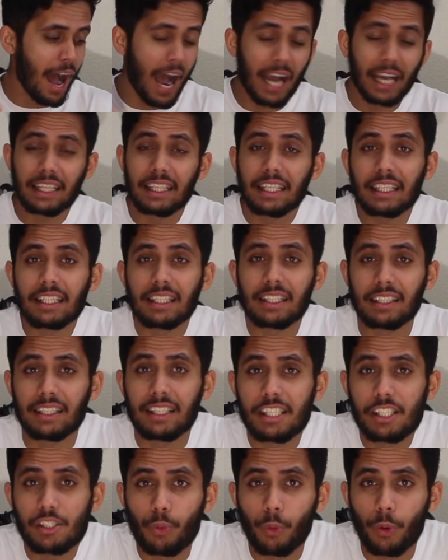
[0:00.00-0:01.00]
I think
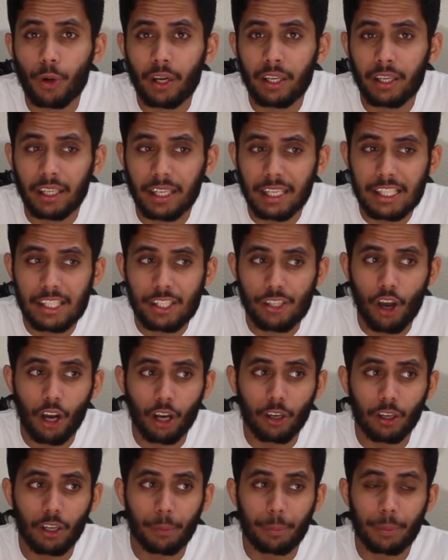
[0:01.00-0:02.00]
this one is
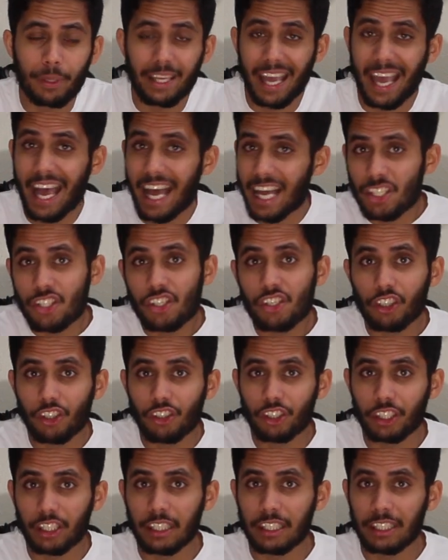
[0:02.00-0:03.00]
not gonna be as good
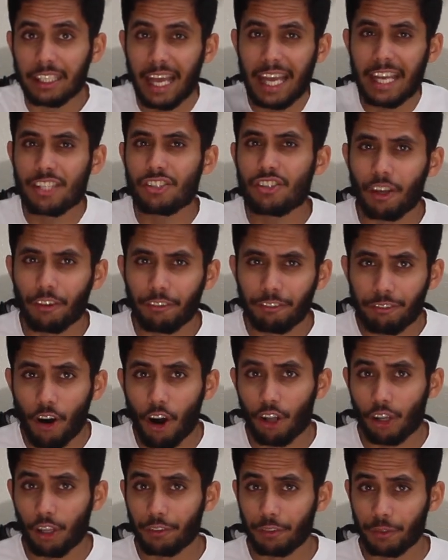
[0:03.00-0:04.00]
looking and it's gonna
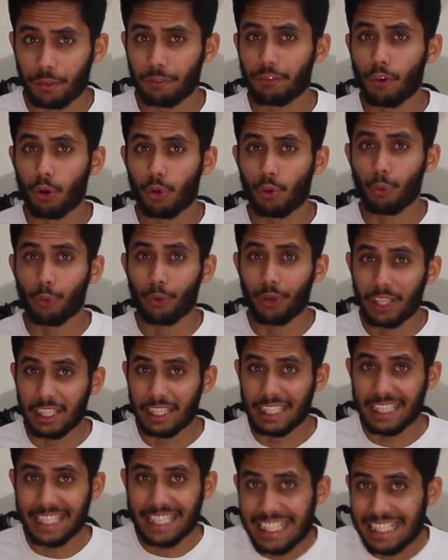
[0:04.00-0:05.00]
fall off of the phone
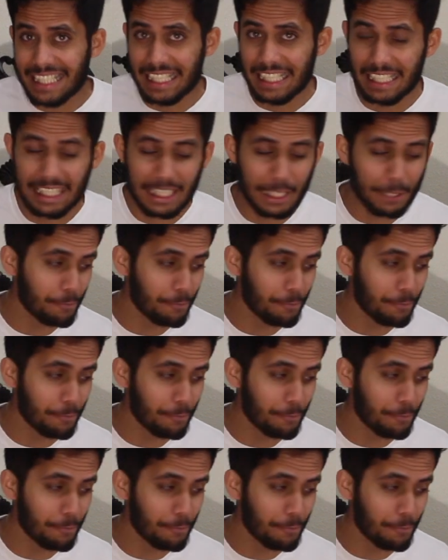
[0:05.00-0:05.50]
really easily.